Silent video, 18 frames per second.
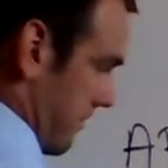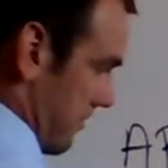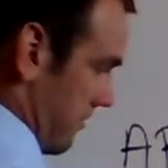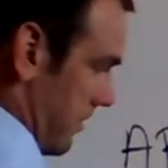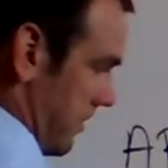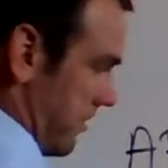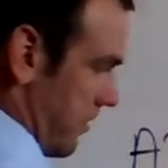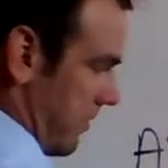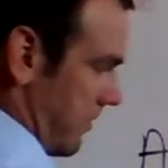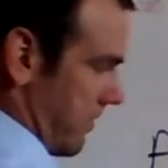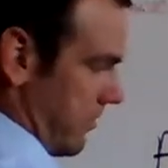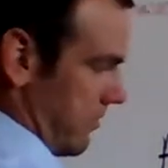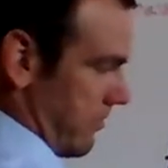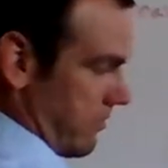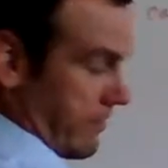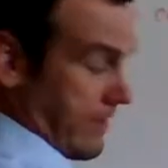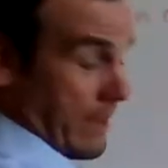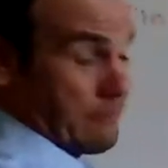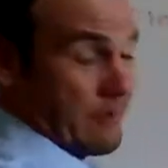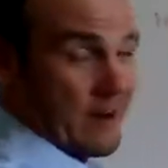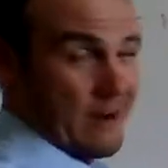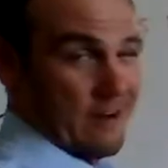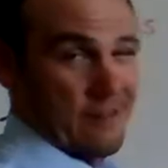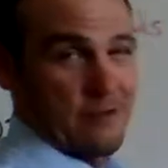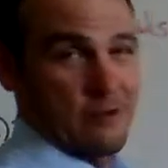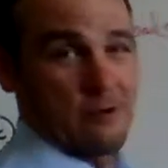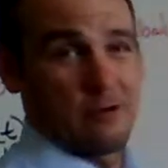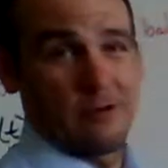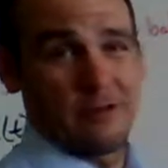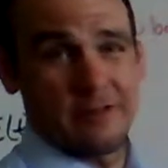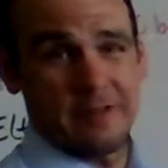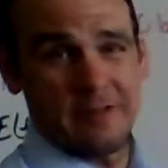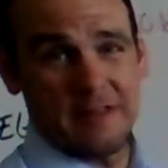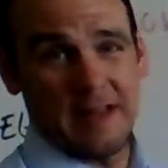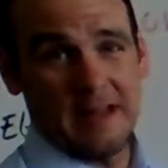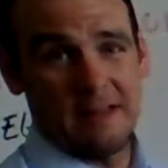we know that 10 minus 0 is
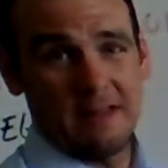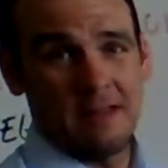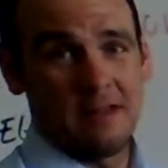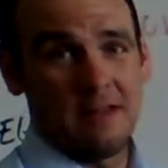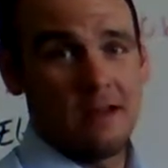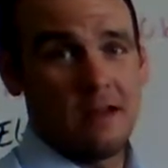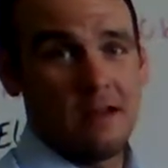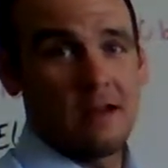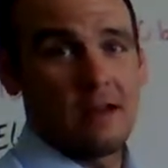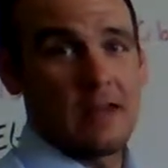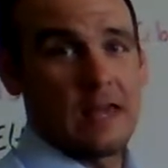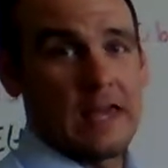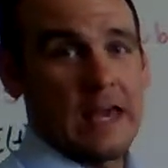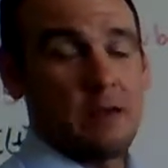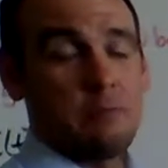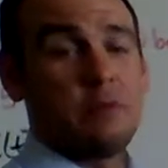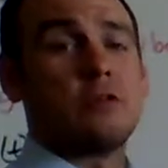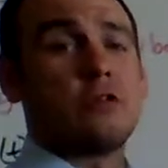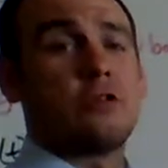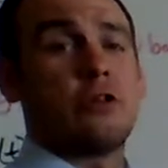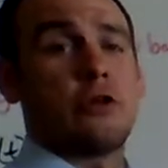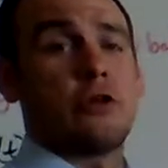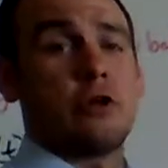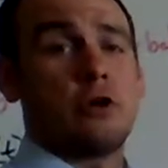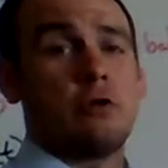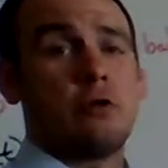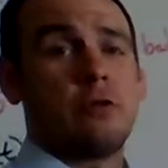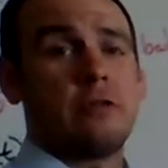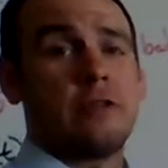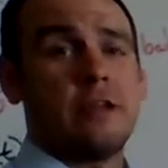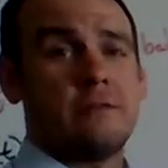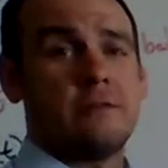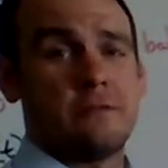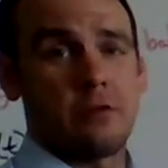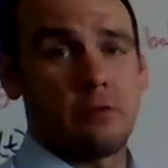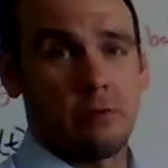10. Okay, but show the
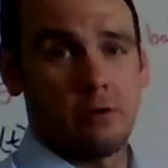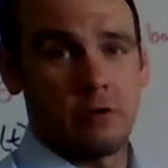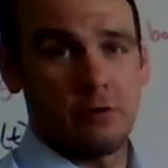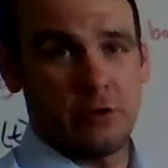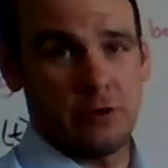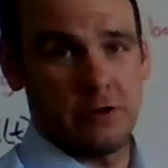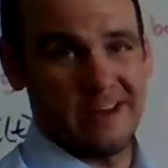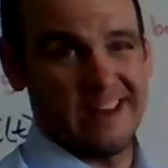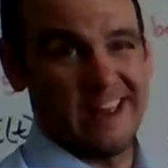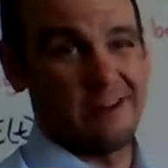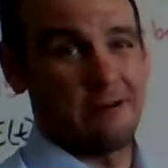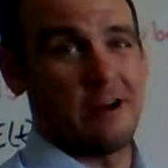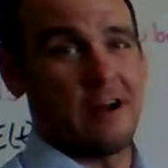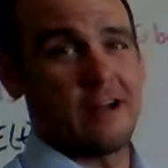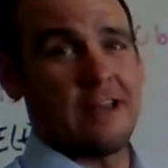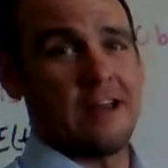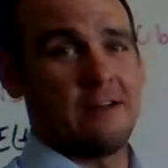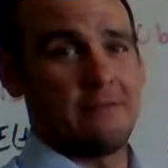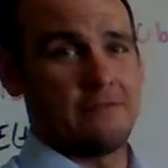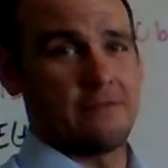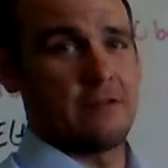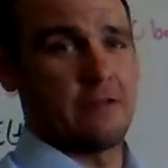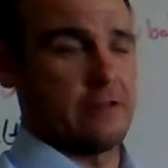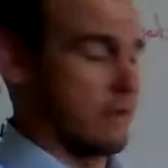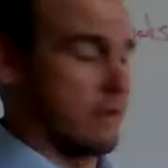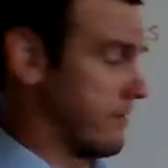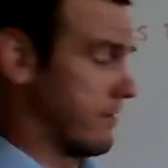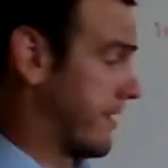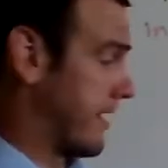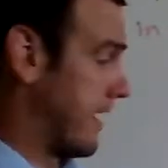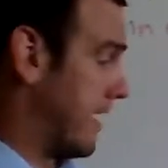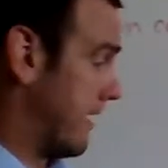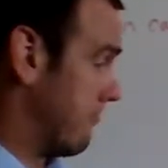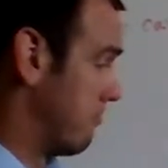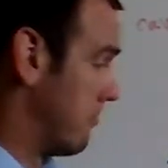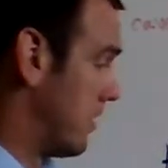difference quotient on AROC every single
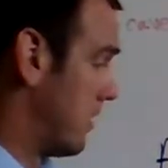time.